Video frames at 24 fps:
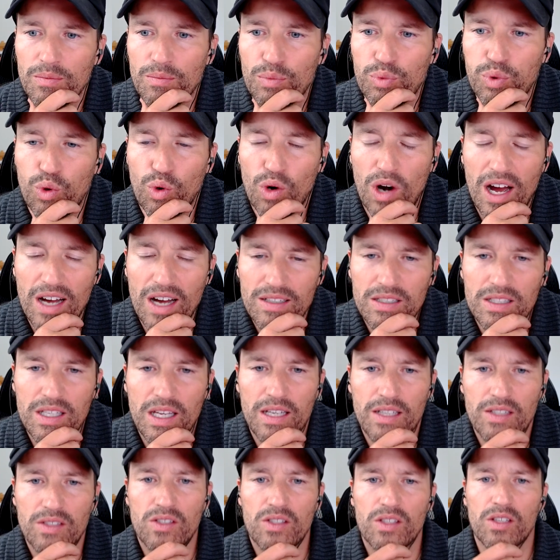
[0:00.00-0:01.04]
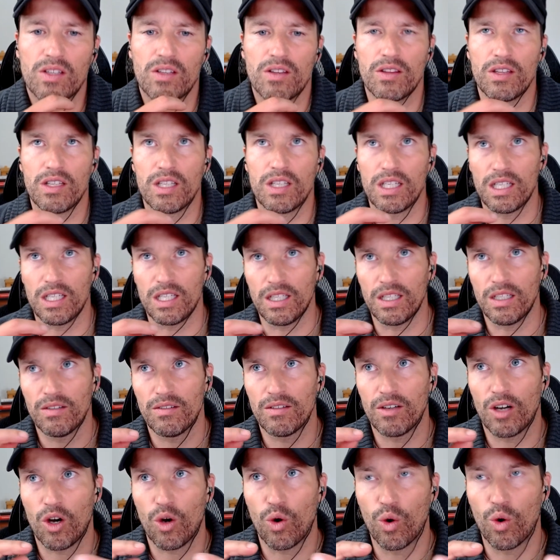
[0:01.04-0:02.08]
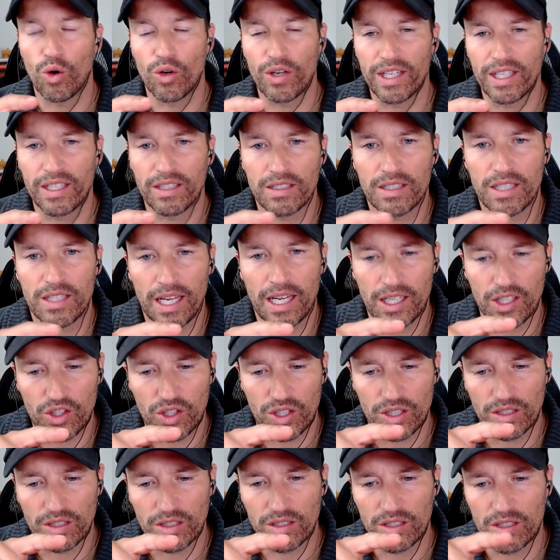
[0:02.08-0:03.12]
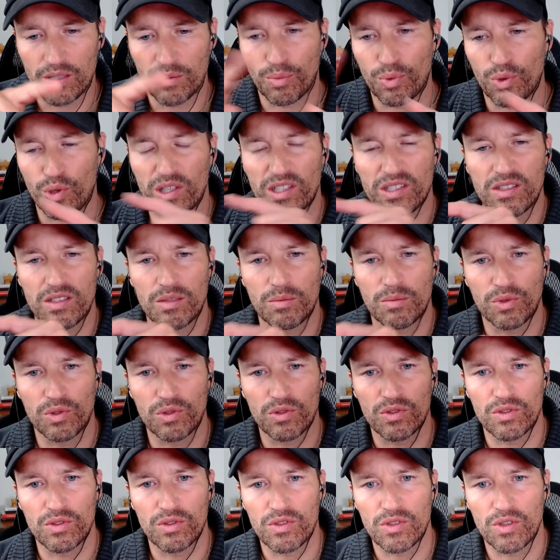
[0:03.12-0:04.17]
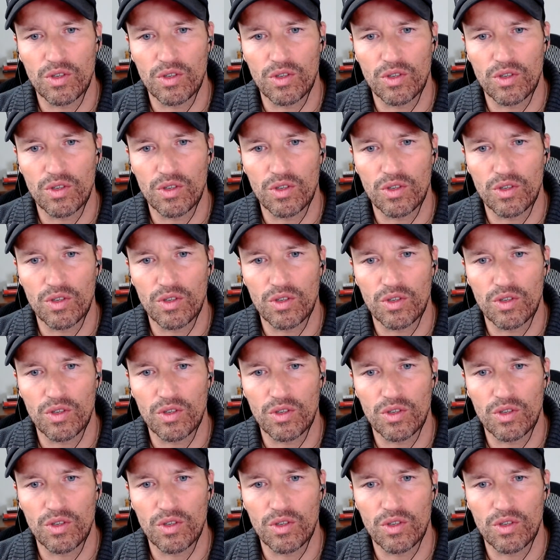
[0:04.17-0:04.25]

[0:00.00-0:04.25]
process the orientation to principles